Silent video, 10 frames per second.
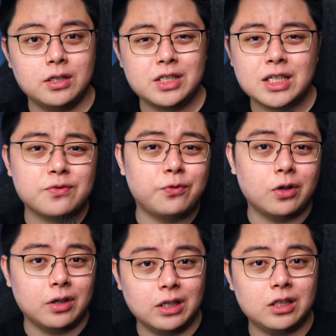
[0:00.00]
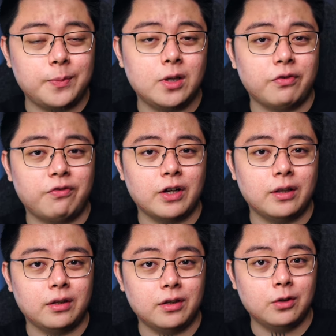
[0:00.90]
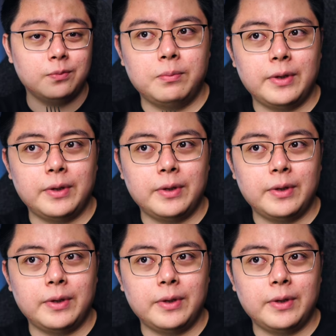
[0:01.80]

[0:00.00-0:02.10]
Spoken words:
just for a little bit of fun, you know?